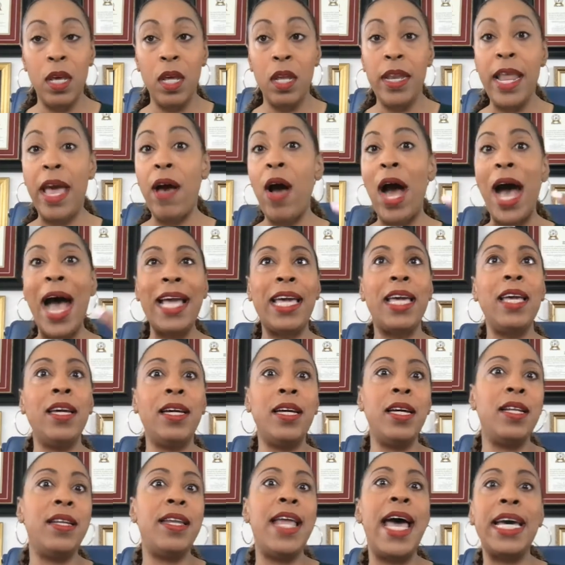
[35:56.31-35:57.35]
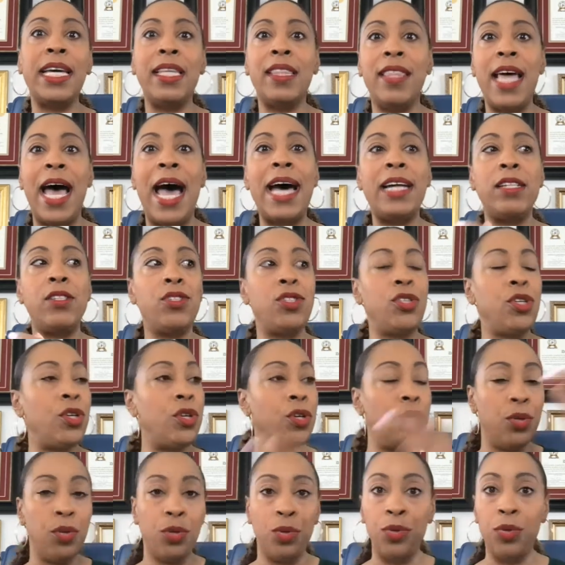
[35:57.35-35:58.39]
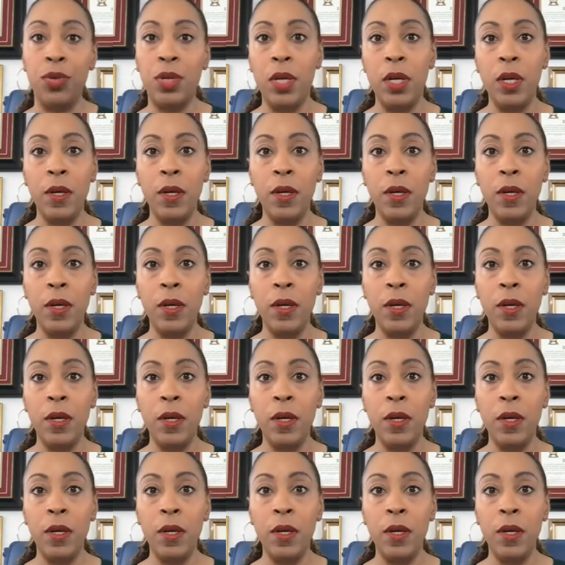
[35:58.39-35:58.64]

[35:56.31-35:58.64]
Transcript: Now I can connect that to